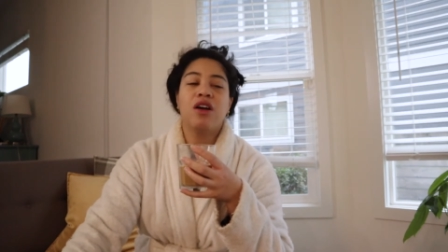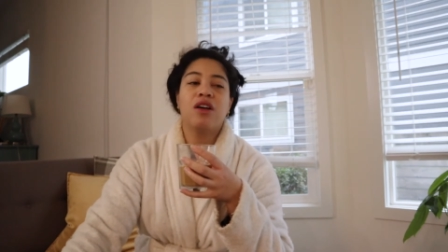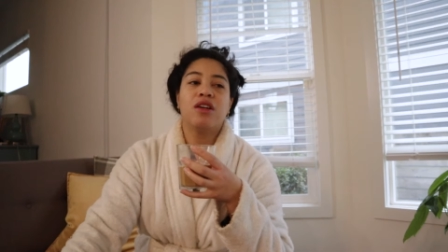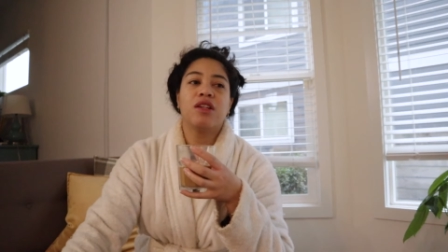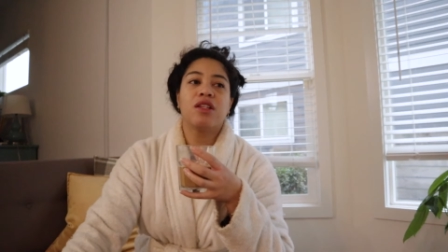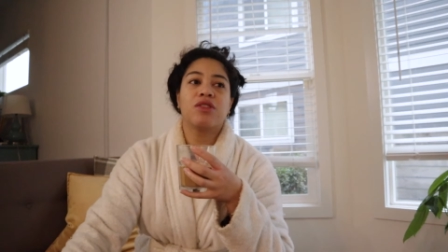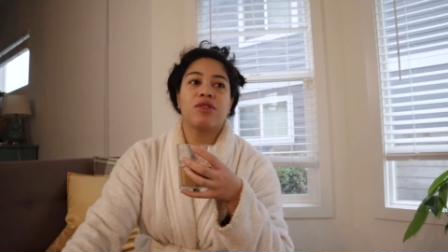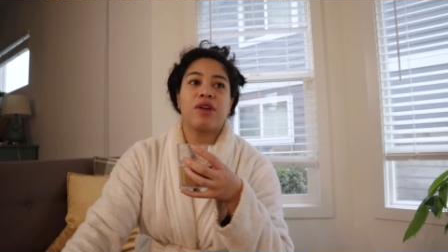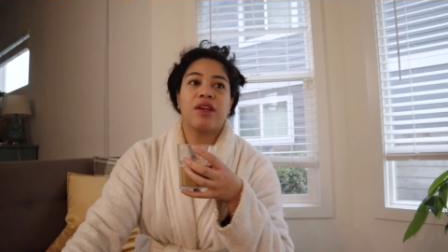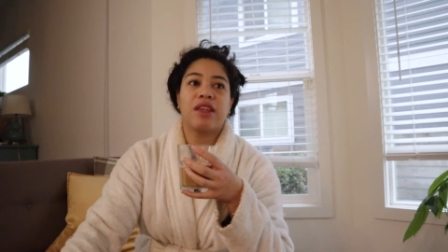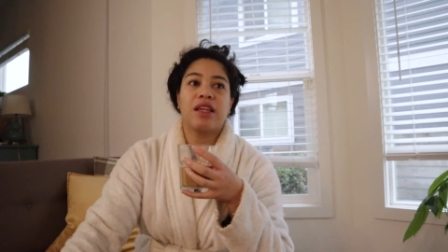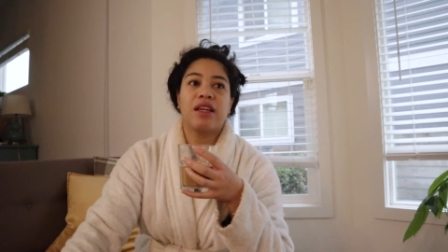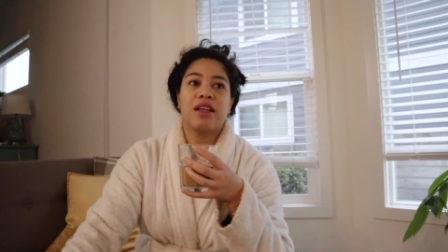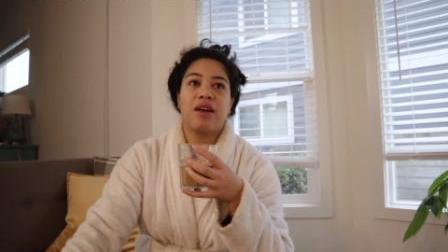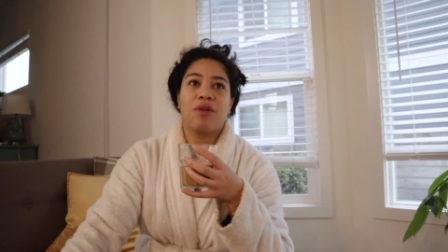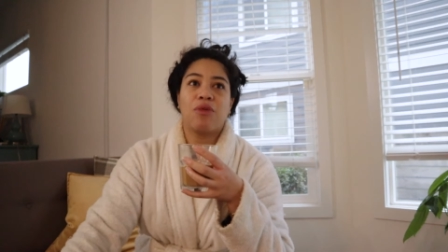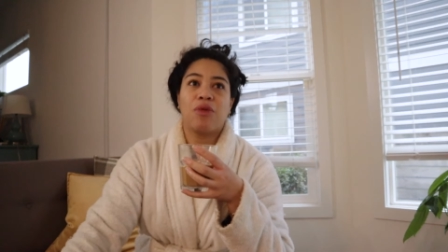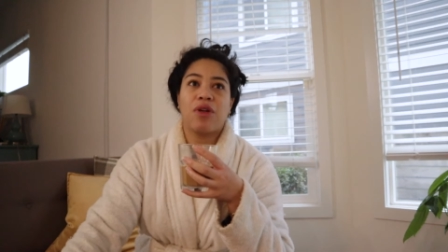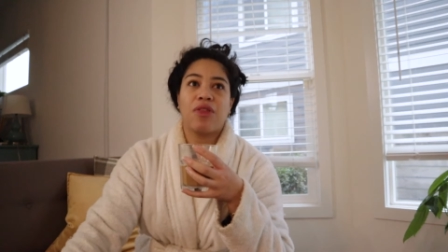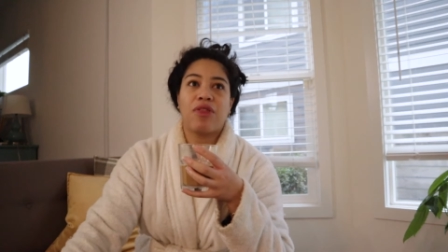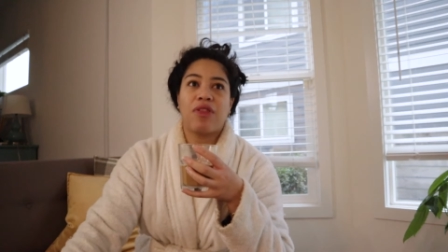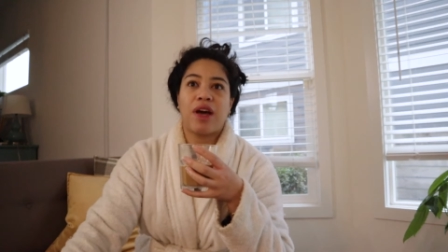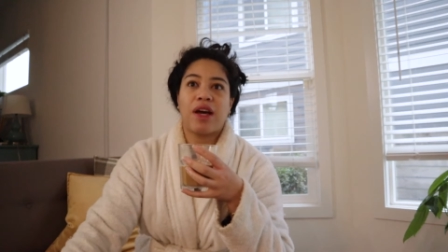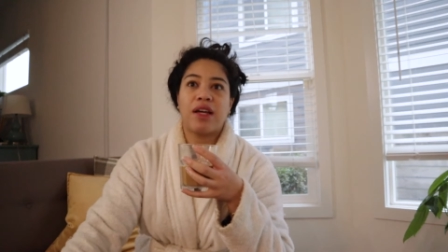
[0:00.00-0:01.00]
So I think I
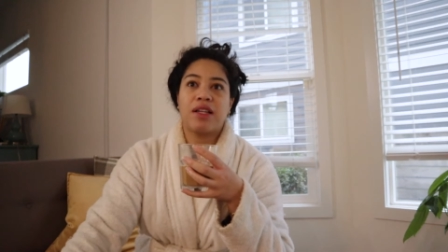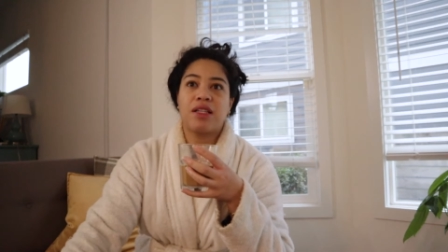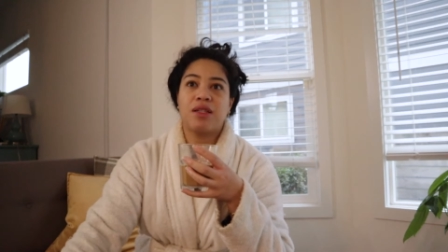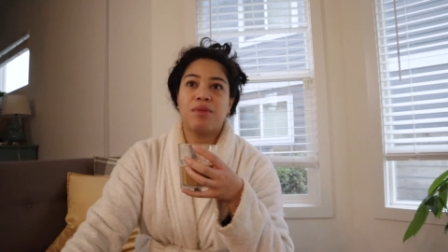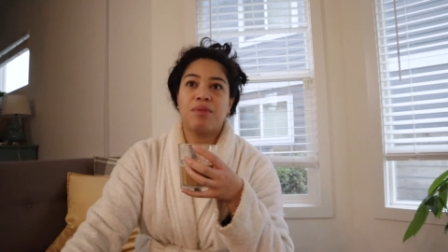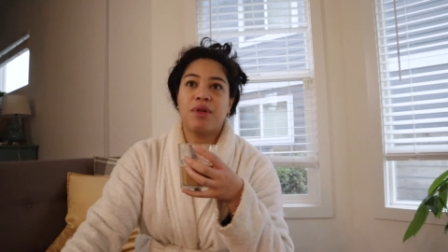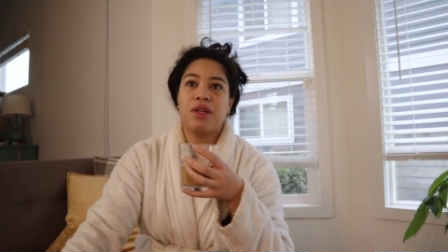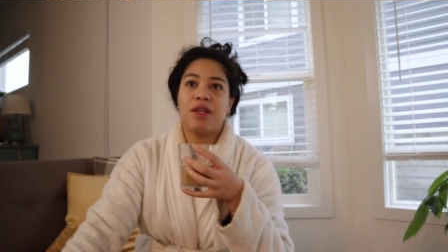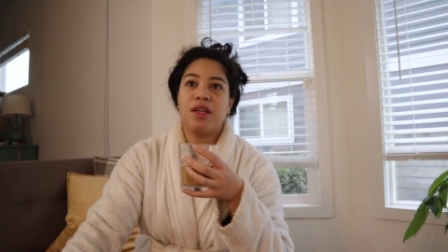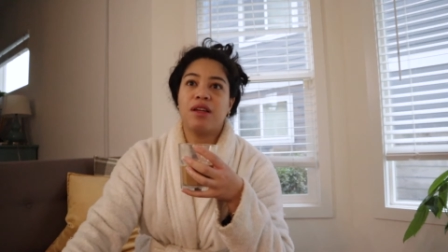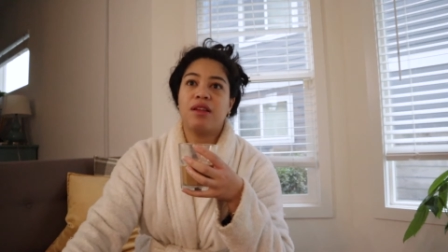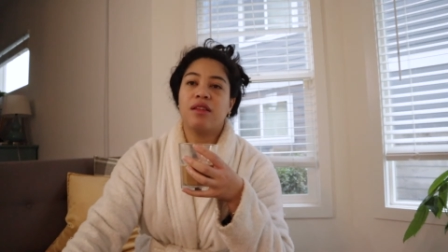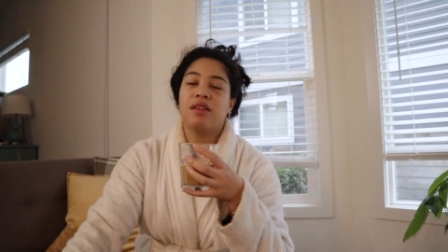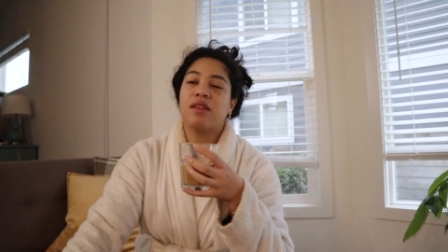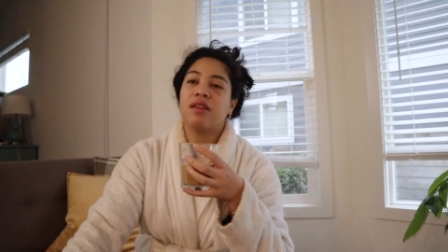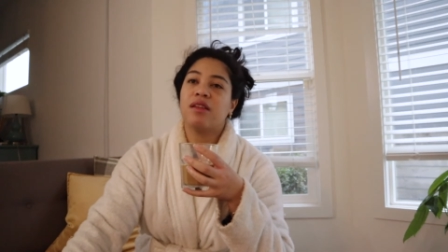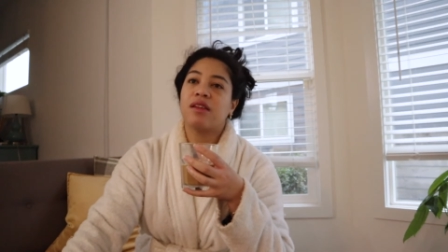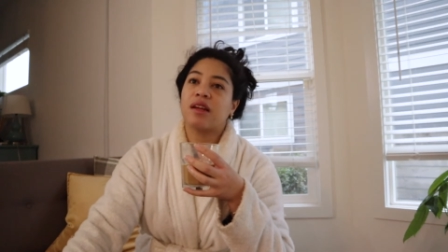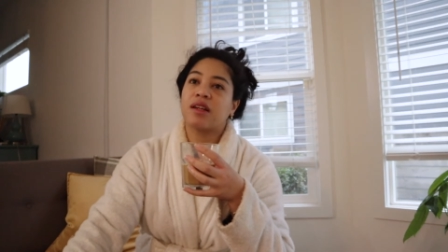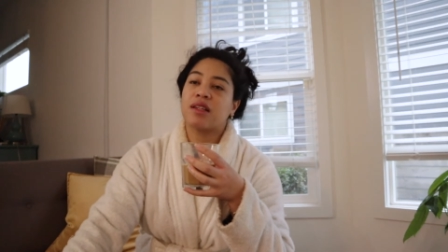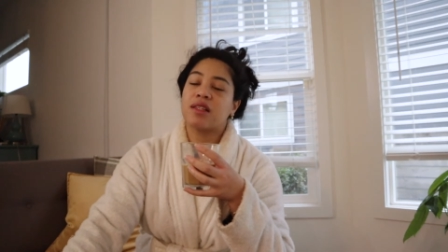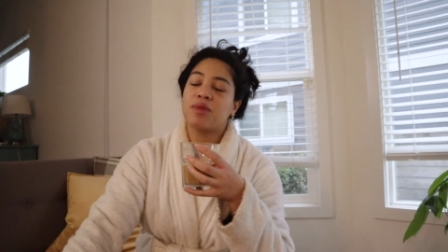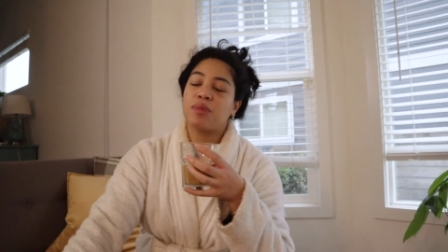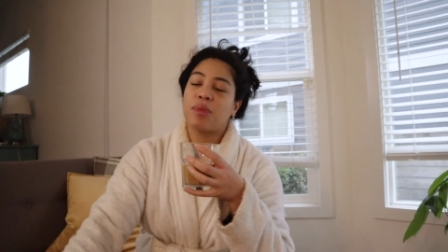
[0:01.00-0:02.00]
want that to be the
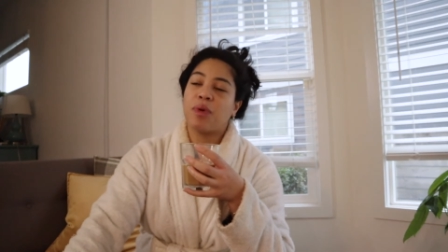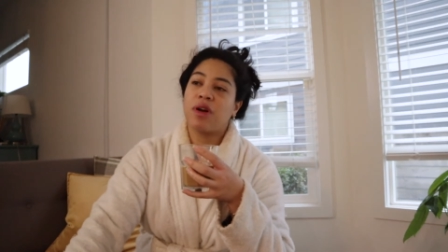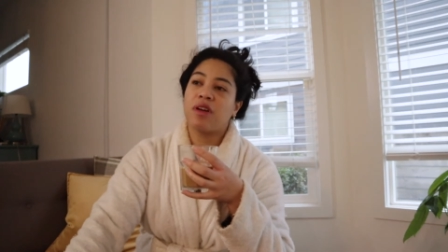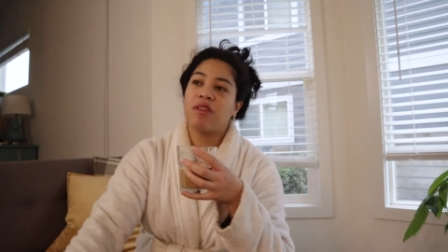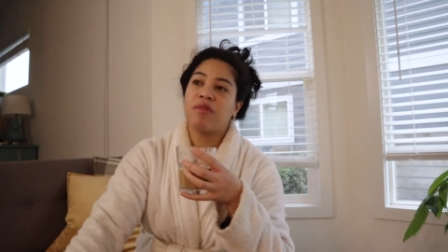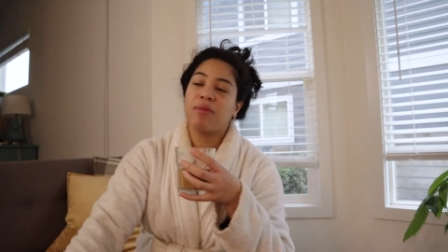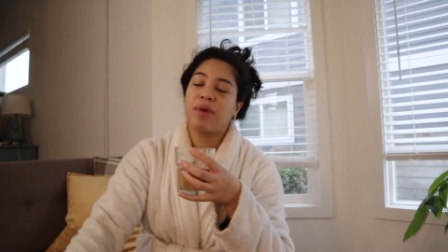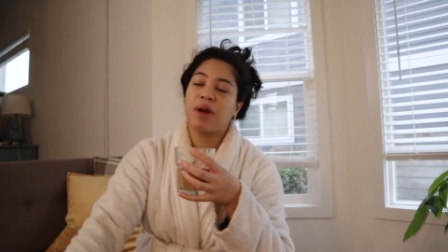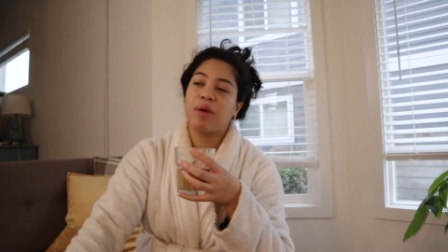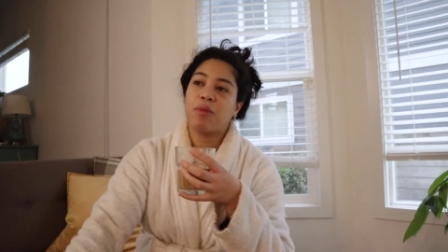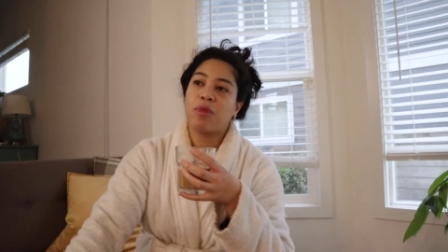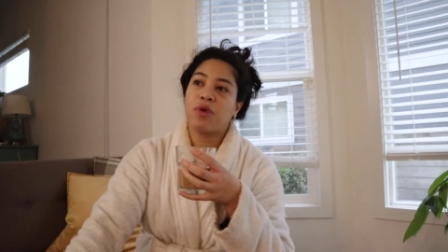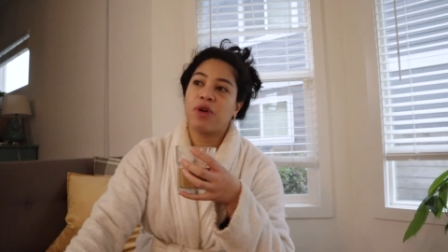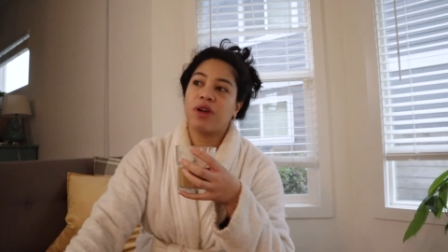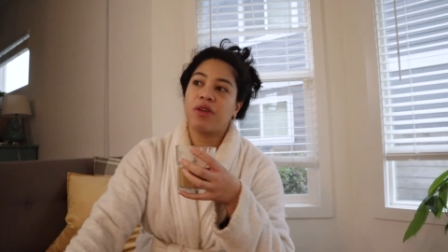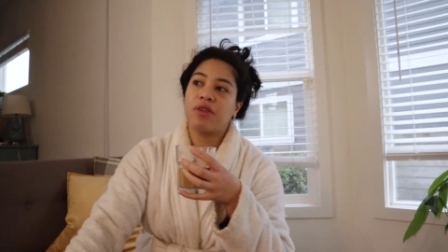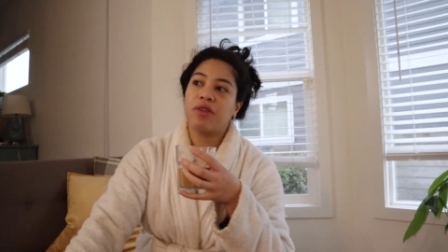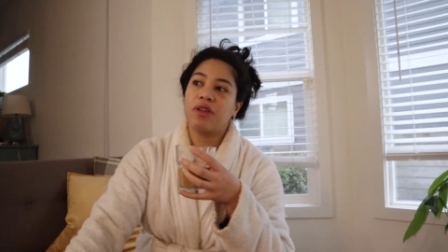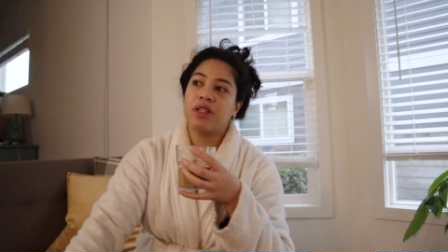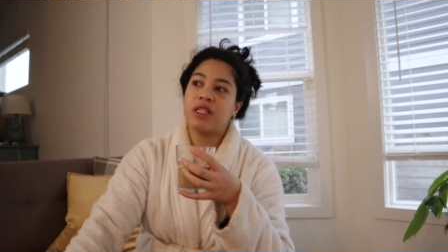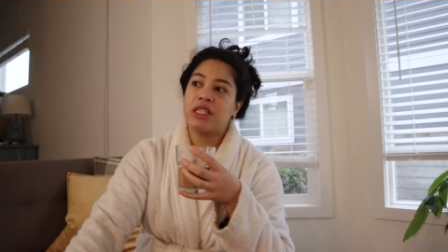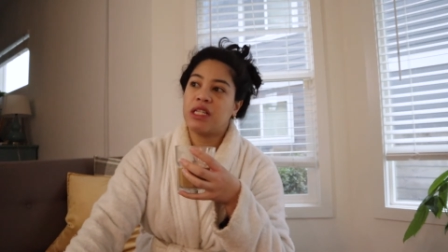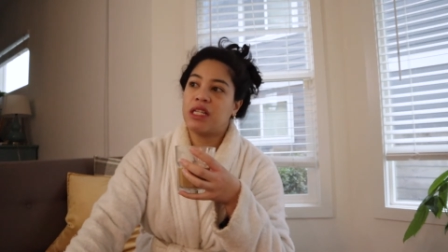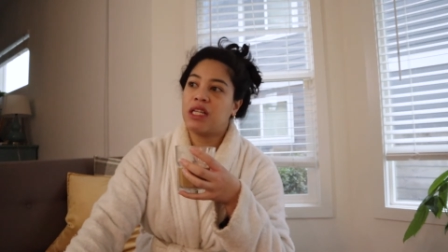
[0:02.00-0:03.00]
next part of my morning
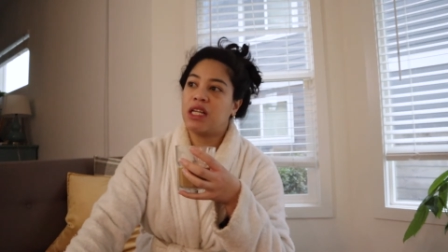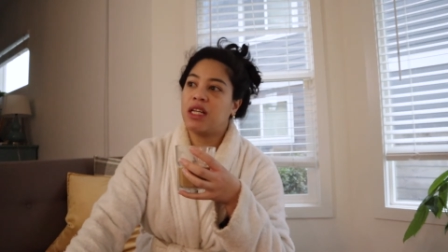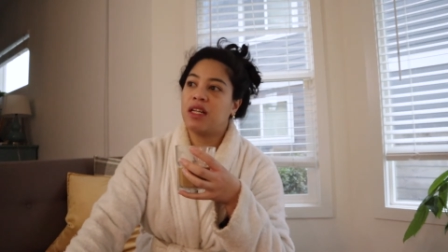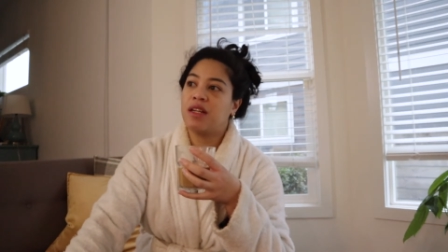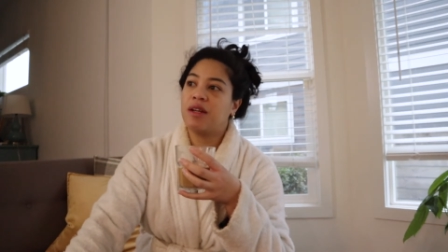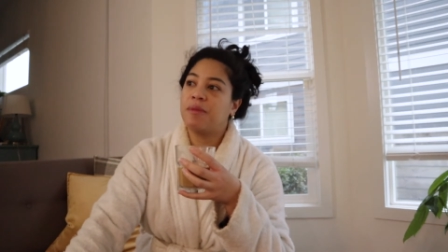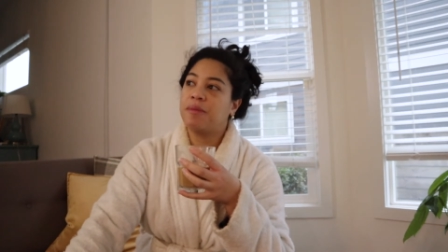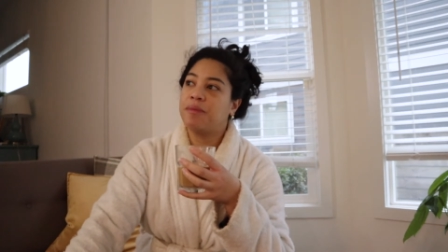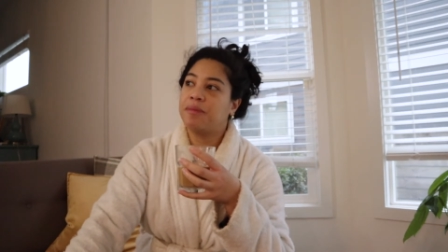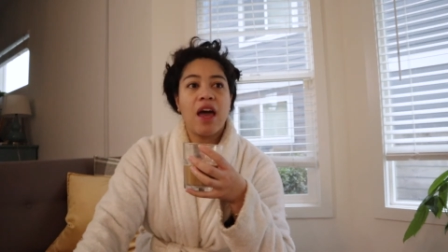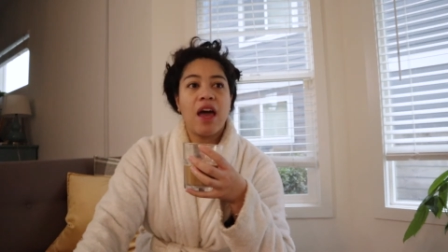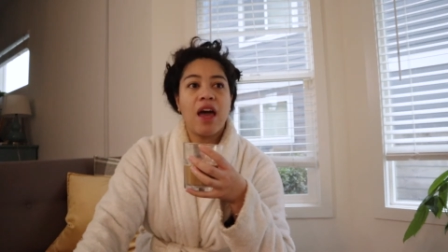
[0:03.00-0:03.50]
routine.